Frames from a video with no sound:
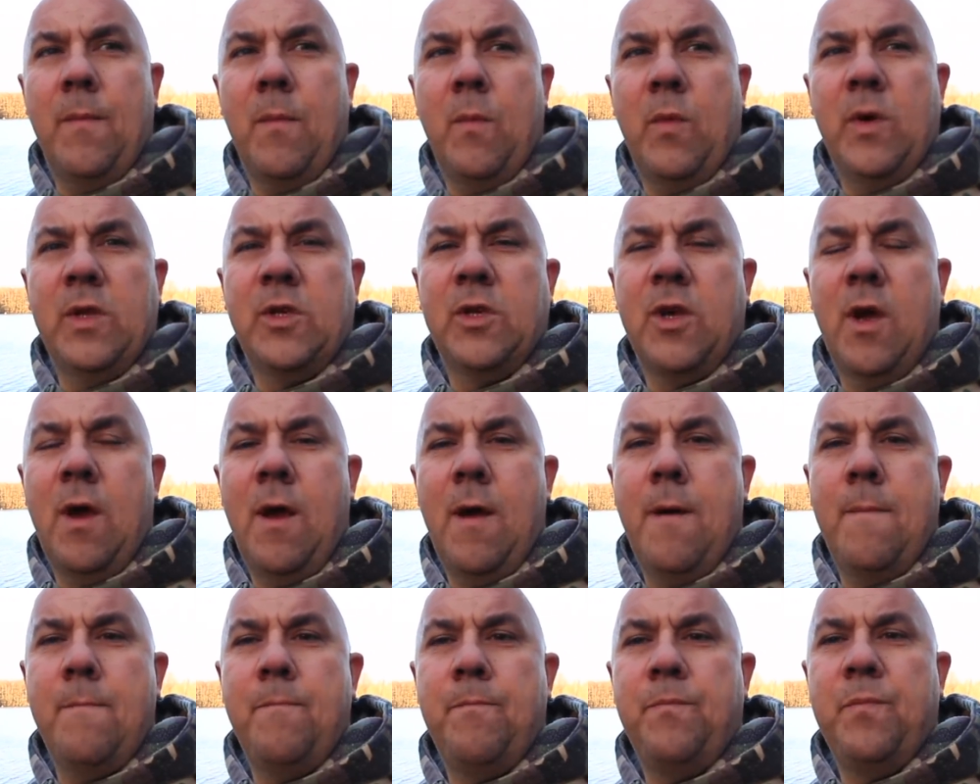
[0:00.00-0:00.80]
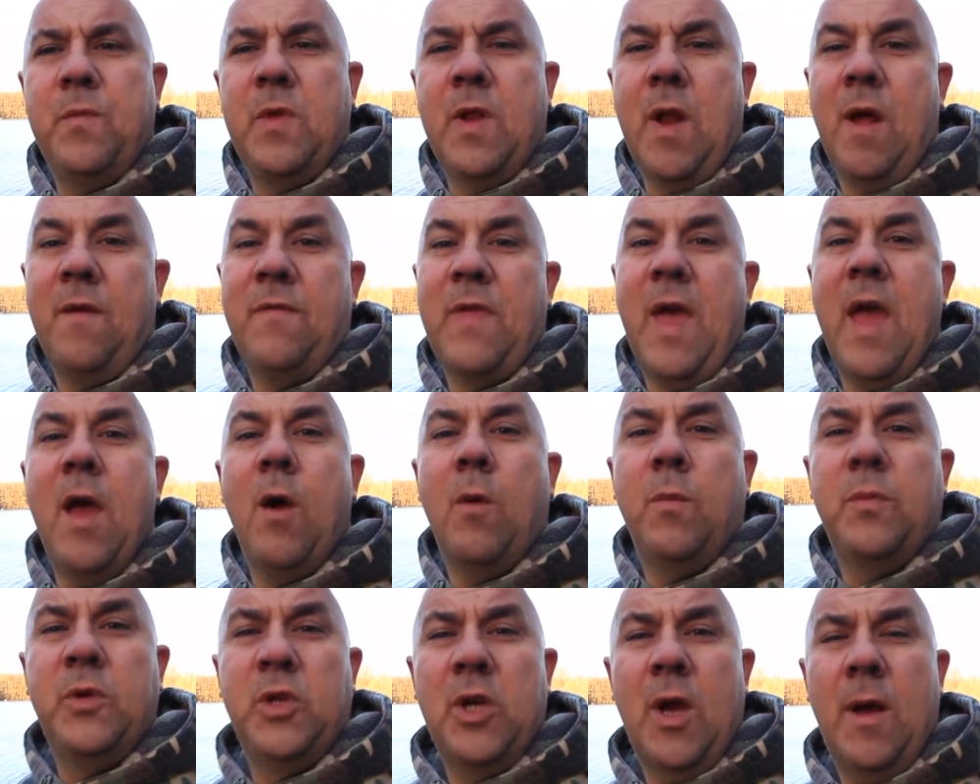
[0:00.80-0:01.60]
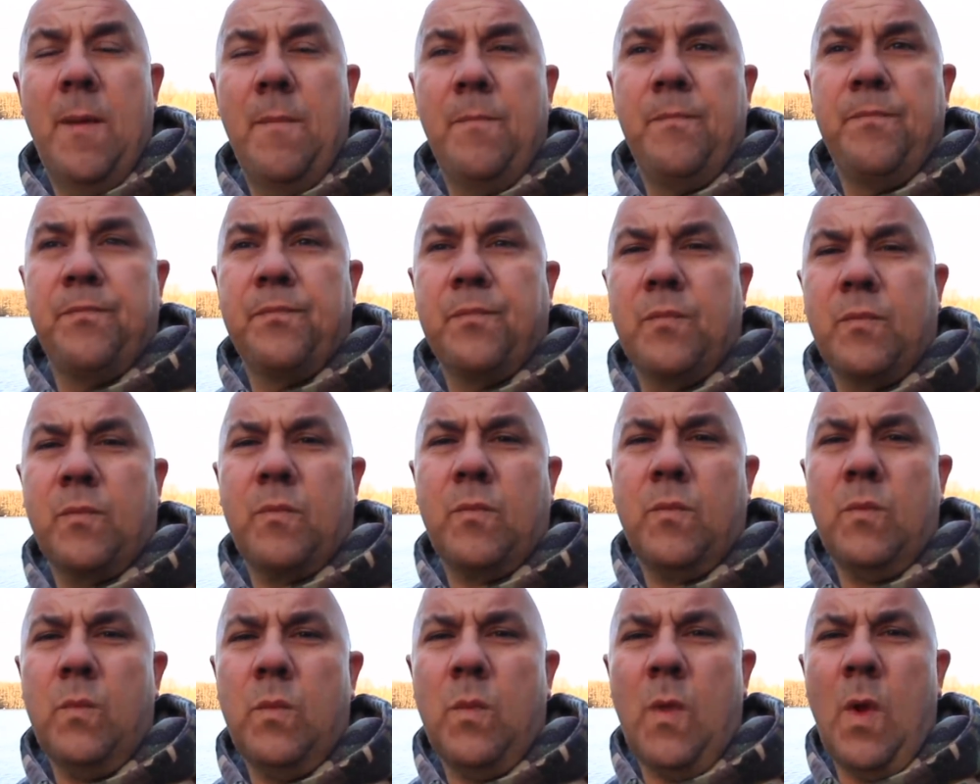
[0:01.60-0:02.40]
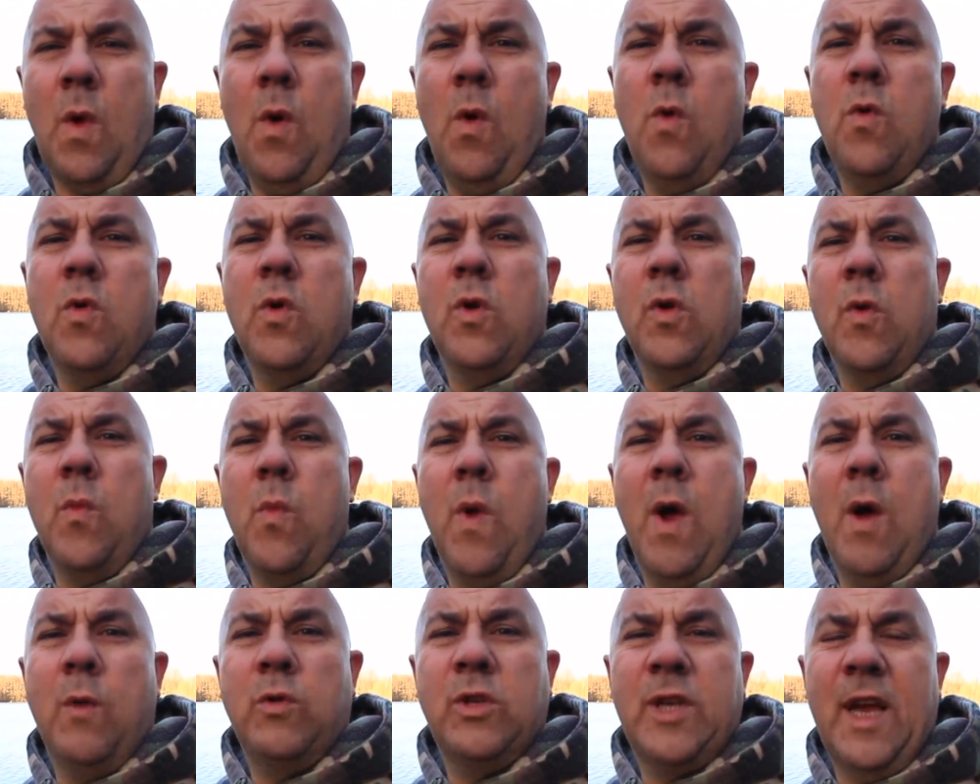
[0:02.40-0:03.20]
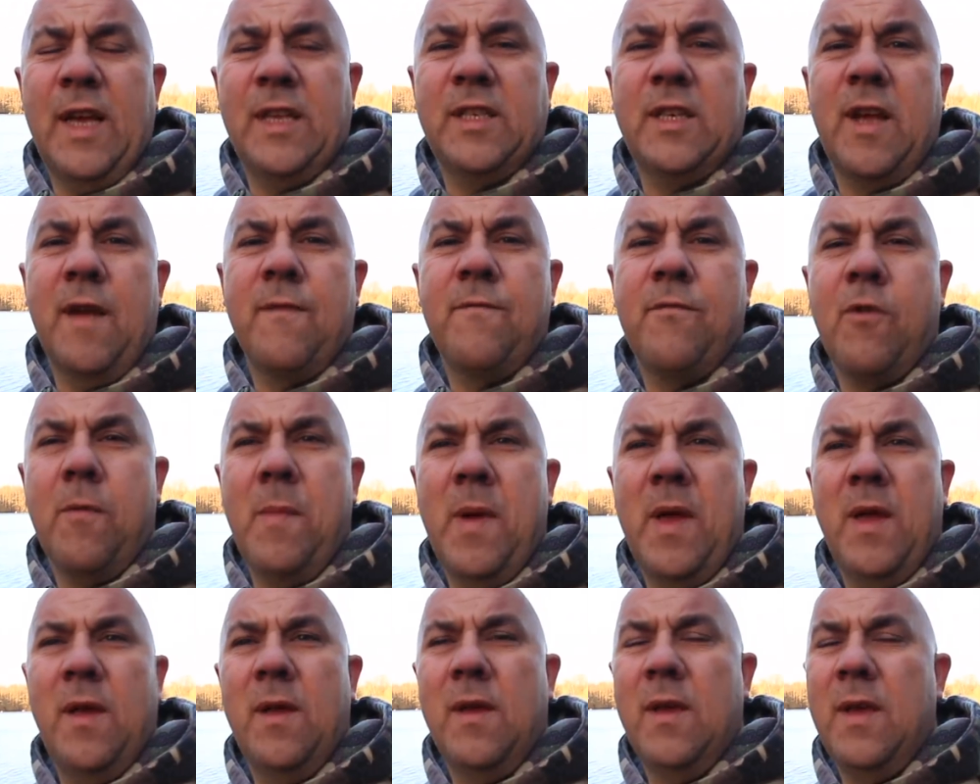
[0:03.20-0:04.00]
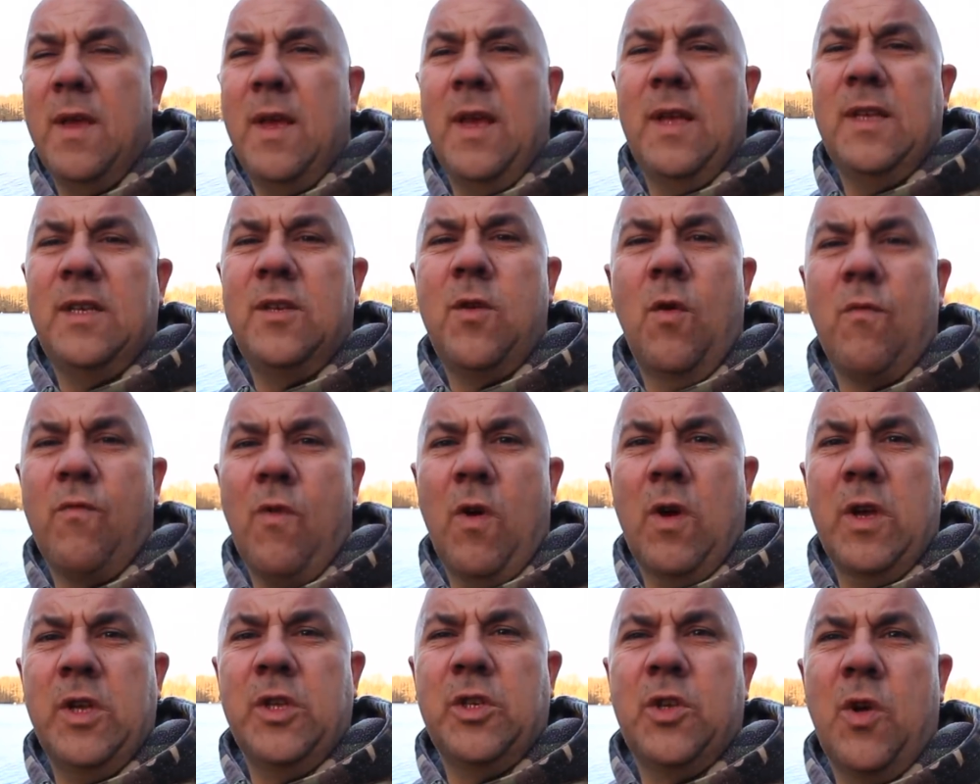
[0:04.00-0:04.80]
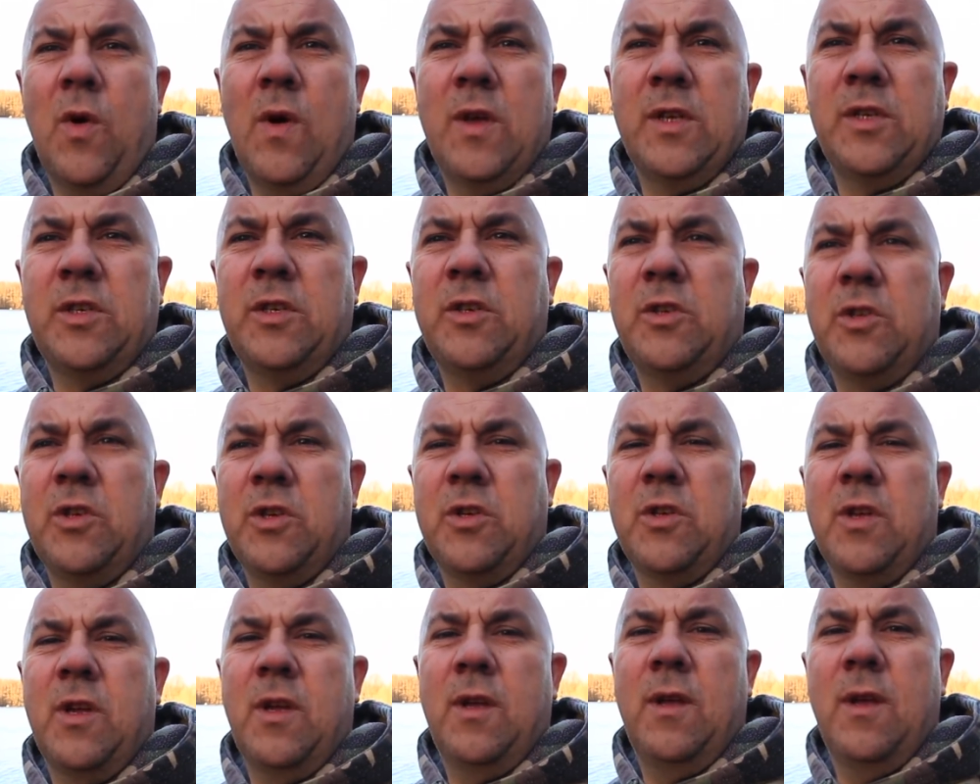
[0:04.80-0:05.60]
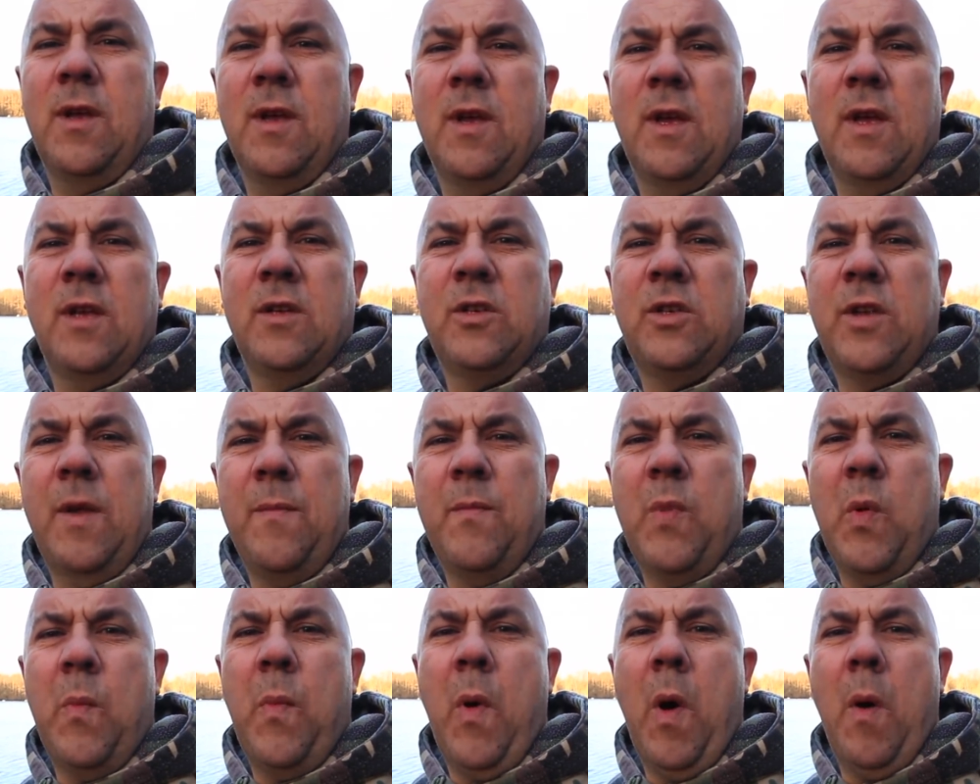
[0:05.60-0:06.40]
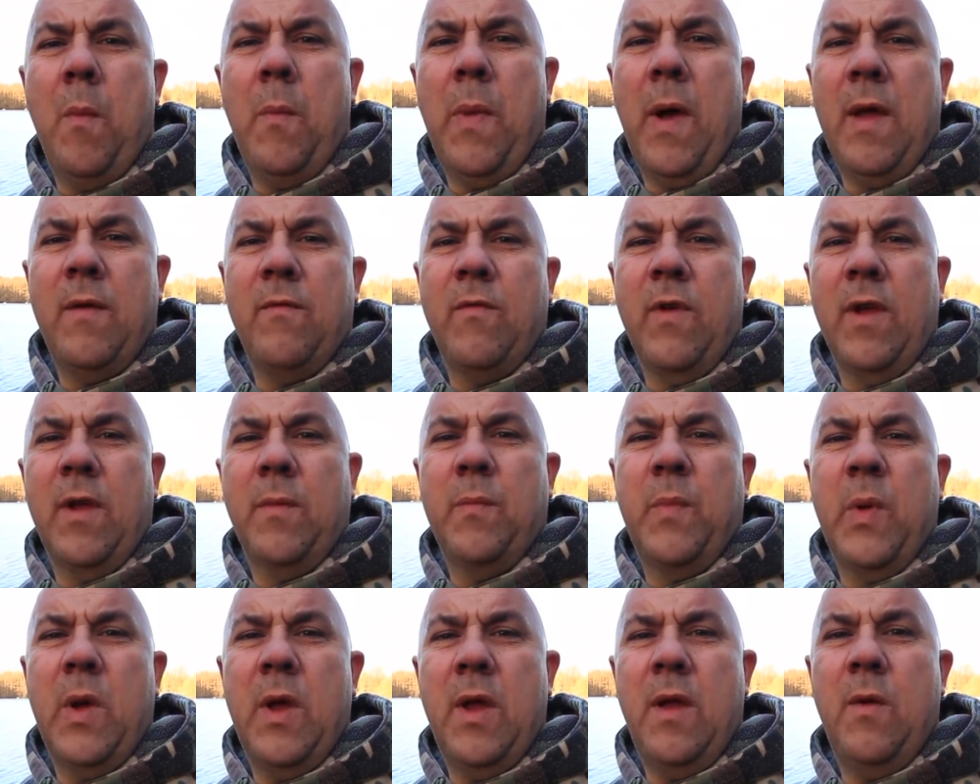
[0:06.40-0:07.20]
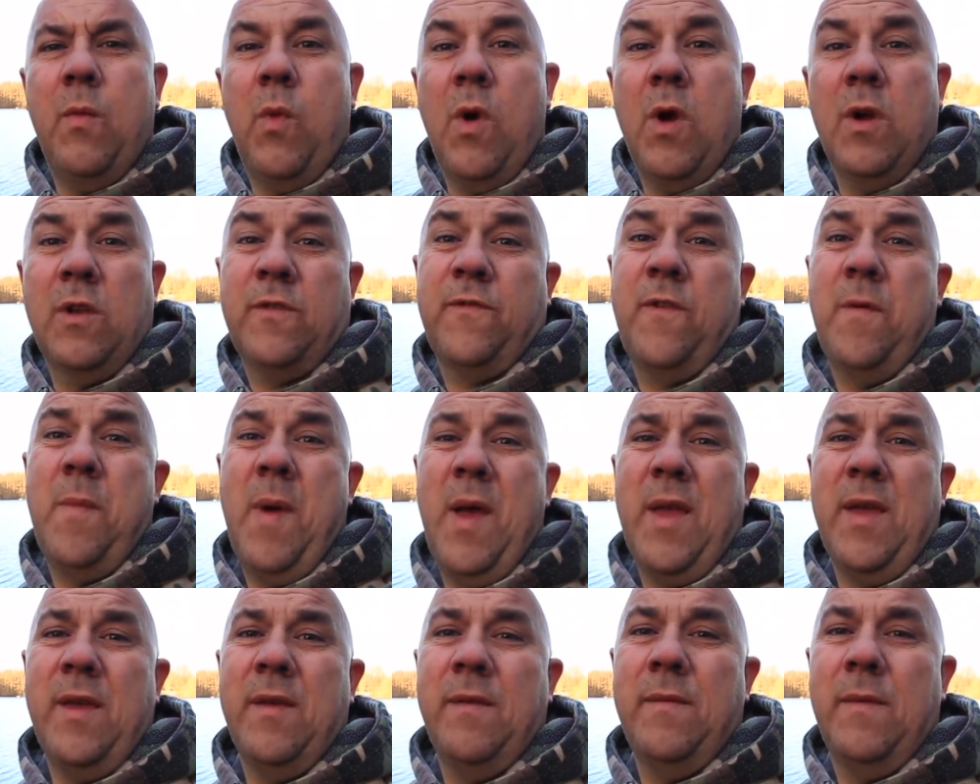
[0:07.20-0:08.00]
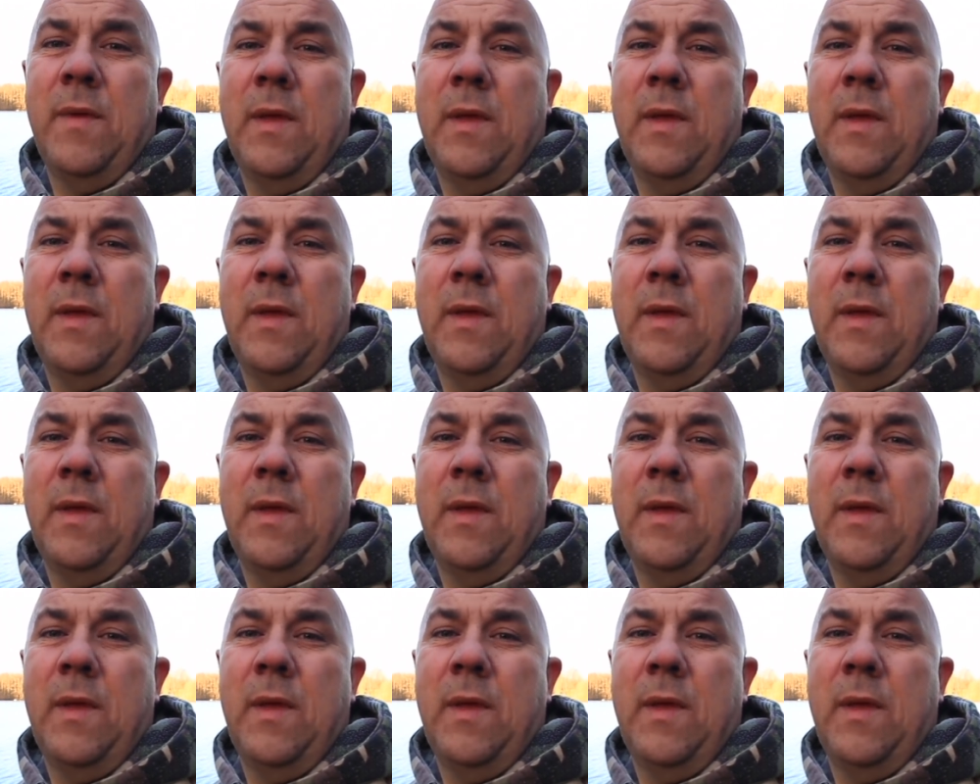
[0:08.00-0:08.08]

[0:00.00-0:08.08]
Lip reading: Which you know, if that helps you, all good and well. Take something from it. It's not rocket science. It's just a simple bottom bait rig, but it works for me.